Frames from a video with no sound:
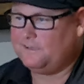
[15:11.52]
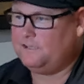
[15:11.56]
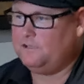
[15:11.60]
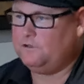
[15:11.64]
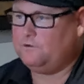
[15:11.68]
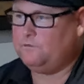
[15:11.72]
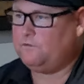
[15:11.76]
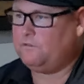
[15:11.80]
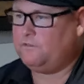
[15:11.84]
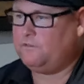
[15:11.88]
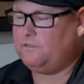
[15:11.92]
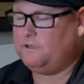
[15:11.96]
Like
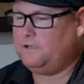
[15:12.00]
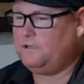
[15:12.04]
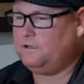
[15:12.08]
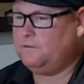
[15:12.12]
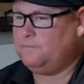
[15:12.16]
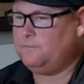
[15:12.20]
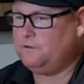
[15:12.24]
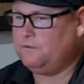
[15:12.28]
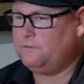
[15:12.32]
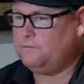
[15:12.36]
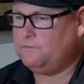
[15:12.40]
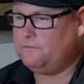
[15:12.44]
you don't think
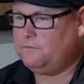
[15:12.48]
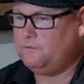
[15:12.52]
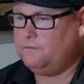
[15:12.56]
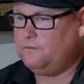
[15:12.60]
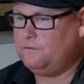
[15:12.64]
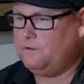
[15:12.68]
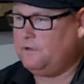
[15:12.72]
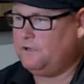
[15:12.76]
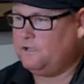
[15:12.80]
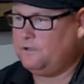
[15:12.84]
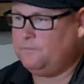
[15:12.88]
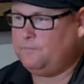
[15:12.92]
about
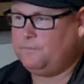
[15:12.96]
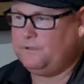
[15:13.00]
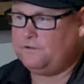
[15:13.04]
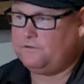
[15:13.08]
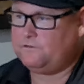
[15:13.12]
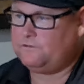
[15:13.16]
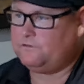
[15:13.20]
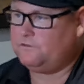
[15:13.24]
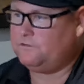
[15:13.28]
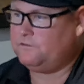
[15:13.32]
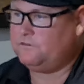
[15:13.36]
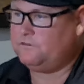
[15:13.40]

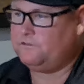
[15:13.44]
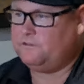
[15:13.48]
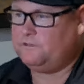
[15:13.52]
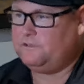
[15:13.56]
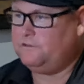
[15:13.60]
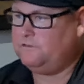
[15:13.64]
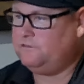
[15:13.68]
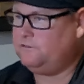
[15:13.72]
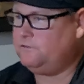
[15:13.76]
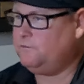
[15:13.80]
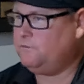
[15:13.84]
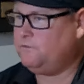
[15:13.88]
occupational
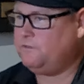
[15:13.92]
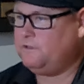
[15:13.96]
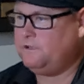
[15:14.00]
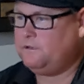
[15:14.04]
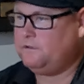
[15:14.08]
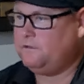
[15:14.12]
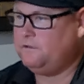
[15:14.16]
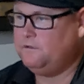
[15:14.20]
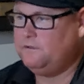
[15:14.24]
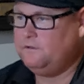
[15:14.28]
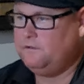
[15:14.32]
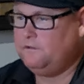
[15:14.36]
disease. You don't
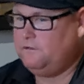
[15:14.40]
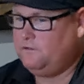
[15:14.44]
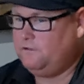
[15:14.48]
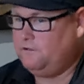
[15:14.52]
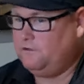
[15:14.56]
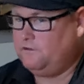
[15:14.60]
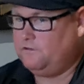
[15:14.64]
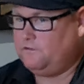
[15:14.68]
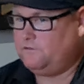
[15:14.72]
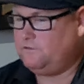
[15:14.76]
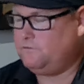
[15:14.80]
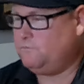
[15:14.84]
think
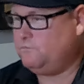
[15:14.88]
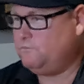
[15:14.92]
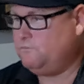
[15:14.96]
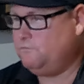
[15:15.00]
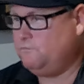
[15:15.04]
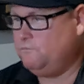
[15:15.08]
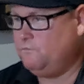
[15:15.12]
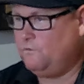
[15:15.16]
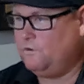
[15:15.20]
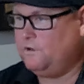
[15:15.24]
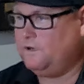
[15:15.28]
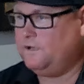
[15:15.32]
you just
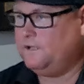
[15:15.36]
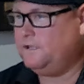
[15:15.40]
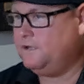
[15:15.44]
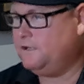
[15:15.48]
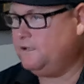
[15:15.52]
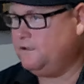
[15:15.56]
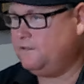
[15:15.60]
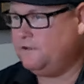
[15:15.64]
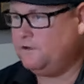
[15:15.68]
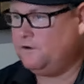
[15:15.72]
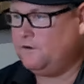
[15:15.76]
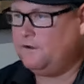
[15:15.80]
want to get
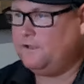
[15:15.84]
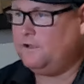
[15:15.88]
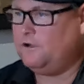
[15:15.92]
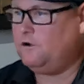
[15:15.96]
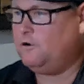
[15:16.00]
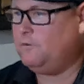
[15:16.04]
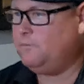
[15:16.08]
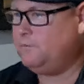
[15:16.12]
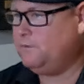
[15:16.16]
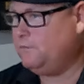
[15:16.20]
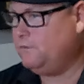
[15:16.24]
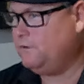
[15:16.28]
in there and
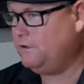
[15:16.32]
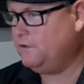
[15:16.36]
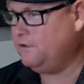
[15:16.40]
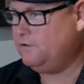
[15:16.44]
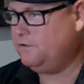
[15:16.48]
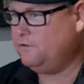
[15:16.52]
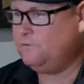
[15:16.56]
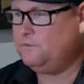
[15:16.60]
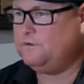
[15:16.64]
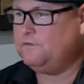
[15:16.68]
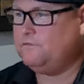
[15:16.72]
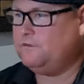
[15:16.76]
help. You want
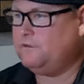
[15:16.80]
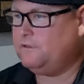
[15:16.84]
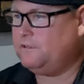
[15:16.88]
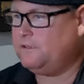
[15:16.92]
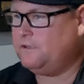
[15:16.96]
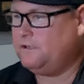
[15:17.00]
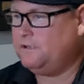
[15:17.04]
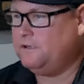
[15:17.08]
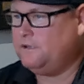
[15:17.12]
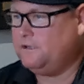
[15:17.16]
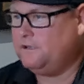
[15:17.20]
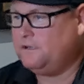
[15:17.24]
to do
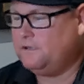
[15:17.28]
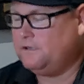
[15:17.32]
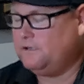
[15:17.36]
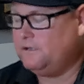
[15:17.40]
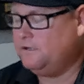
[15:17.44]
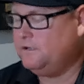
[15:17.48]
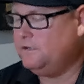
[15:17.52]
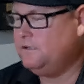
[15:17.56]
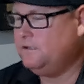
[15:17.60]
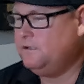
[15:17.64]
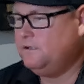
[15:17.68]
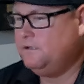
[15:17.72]
everything,
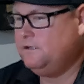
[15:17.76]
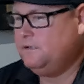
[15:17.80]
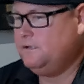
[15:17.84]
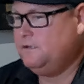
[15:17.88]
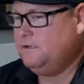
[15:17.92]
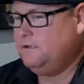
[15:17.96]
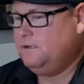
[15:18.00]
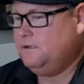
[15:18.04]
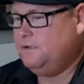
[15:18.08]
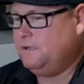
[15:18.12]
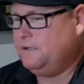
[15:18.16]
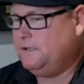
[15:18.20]

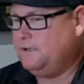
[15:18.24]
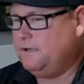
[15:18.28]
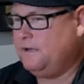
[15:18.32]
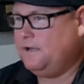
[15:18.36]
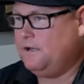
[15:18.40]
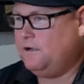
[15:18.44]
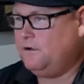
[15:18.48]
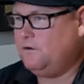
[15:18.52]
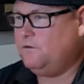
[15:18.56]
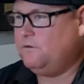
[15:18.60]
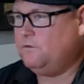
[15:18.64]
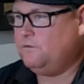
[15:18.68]
and
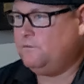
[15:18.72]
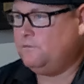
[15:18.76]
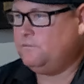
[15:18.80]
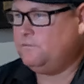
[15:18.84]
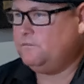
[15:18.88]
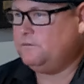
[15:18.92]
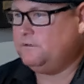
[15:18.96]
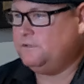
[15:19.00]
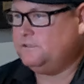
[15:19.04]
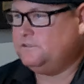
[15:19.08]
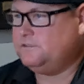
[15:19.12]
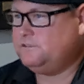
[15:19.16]
now
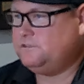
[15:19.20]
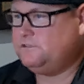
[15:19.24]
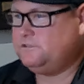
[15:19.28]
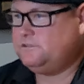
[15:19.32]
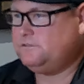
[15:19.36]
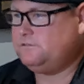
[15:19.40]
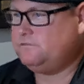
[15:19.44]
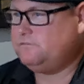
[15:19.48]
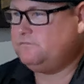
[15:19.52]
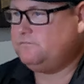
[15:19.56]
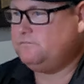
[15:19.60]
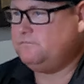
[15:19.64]

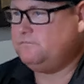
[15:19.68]
it's